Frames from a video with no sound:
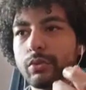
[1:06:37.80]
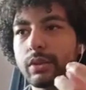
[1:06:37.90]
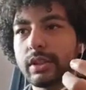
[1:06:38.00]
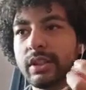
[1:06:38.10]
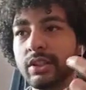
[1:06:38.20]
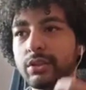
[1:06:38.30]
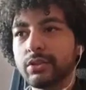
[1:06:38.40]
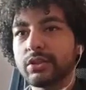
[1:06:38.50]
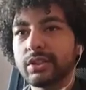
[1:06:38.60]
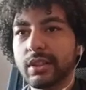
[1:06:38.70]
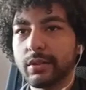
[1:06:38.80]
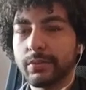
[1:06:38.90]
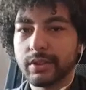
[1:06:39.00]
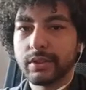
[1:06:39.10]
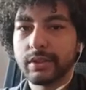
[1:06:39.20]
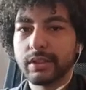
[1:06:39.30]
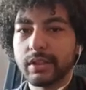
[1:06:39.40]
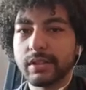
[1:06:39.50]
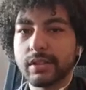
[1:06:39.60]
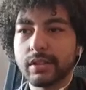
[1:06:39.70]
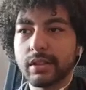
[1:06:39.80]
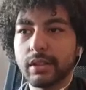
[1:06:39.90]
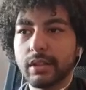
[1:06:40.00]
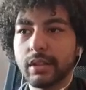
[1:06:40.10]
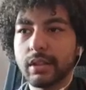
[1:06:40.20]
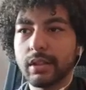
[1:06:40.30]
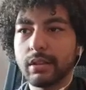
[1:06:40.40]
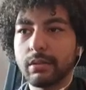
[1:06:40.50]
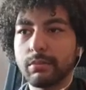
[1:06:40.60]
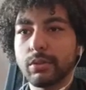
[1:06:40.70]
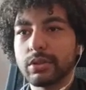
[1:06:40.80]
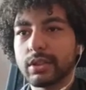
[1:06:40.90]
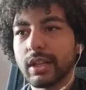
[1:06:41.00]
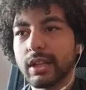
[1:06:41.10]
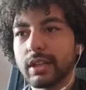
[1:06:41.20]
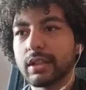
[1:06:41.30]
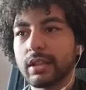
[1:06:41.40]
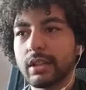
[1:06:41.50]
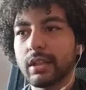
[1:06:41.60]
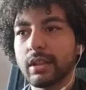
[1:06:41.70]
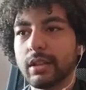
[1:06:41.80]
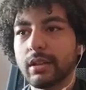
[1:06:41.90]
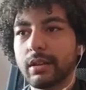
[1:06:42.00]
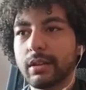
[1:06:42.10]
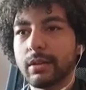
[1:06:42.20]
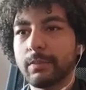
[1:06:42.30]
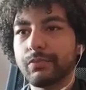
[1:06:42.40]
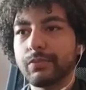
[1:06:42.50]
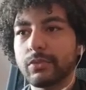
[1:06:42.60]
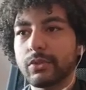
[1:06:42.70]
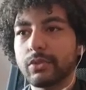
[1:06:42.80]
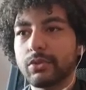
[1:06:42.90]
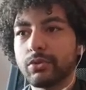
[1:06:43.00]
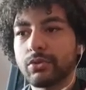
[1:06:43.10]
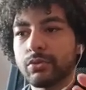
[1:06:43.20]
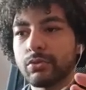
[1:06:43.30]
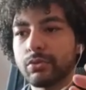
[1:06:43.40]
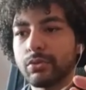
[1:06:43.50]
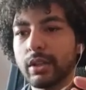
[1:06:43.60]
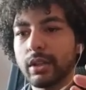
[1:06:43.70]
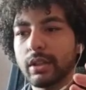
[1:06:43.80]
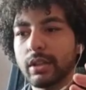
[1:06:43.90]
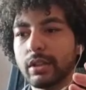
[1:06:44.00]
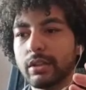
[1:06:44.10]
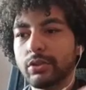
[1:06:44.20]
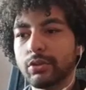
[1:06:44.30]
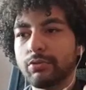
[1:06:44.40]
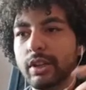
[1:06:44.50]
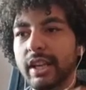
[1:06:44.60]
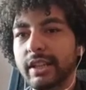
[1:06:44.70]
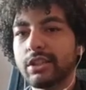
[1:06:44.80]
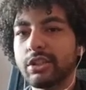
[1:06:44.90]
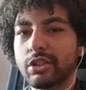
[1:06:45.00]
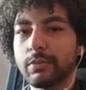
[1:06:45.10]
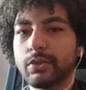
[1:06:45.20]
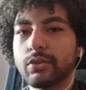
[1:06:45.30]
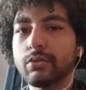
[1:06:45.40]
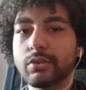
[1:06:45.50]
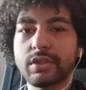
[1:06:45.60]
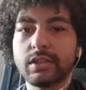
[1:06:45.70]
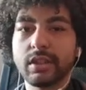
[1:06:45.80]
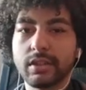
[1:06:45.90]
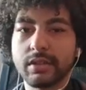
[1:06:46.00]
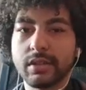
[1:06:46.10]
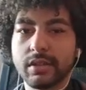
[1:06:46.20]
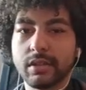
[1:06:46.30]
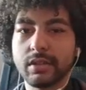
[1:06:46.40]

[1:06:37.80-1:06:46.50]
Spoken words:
heal yourself in a sense, most likely, um, through your relationship to the sickness,